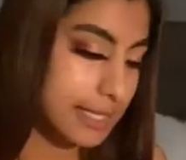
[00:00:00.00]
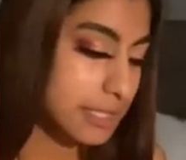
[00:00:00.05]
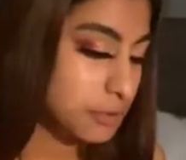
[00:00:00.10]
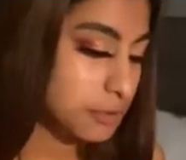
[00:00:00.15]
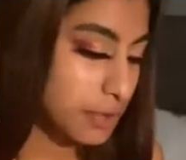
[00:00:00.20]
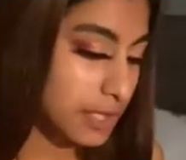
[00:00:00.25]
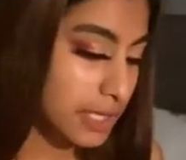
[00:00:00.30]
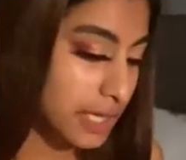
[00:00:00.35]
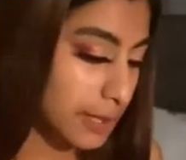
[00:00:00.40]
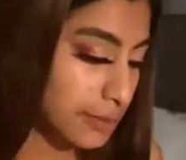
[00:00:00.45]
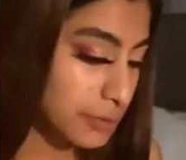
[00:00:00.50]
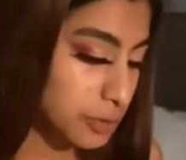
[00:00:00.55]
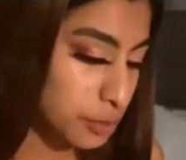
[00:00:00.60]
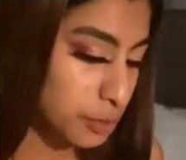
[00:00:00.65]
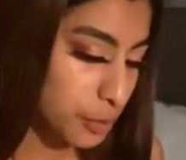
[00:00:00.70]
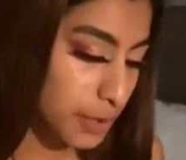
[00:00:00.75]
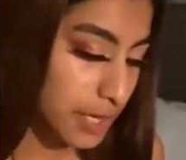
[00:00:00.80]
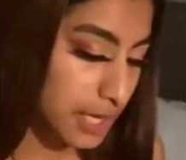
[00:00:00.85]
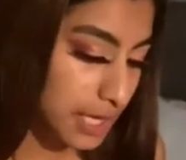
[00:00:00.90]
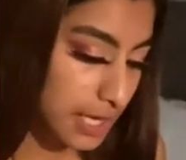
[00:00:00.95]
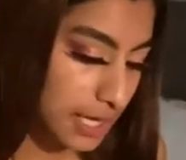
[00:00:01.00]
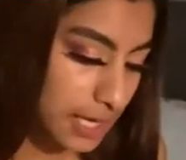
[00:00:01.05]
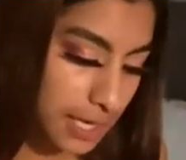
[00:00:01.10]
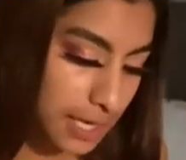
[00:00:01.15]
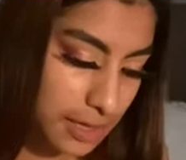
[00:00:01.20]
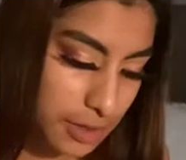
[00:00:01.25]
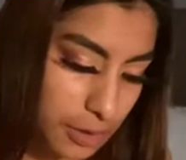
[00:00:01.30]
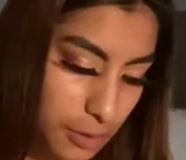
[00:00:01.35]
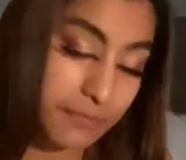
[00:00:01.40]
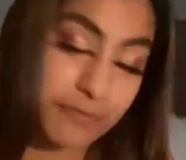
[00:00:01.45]
one comes with
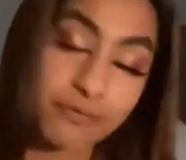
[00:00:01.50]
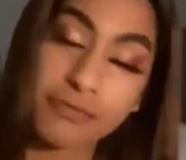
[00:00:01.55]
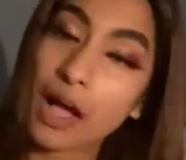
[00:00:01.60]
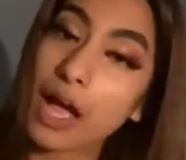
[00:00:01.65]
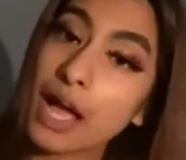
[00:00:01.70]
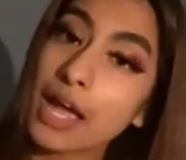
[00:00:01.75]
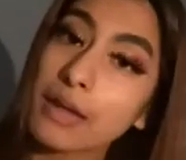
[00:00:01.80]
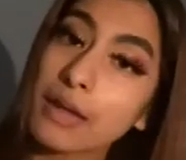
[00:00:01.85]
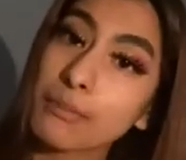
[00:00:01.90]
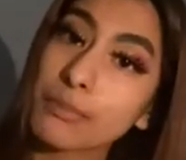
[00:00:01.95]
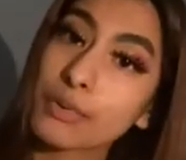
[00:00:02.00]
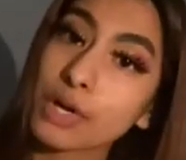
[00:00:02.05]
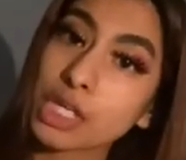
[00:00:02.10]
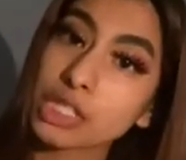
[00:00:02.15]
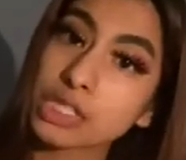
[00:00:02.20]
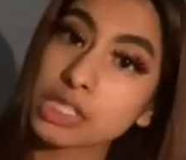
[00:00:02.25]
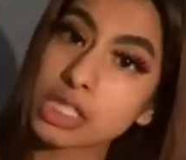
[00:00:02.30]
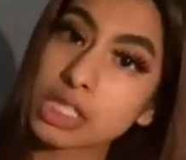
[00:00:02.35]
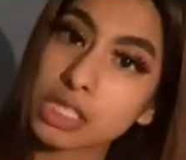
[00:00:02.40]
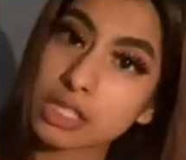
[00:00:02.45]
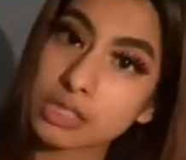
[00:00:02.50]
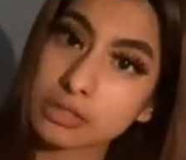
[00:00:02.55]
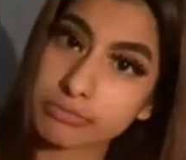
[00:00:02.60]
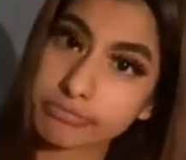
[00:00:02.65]
five brushes.